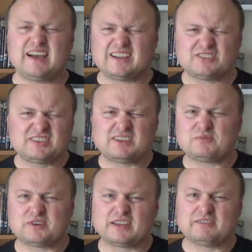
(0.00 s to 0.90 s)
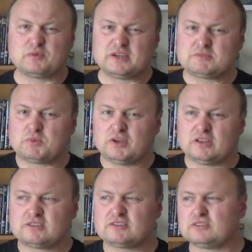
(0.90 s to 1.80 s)
I just didn't want to give away
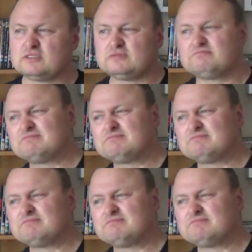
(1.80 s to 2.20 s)
spoilers, so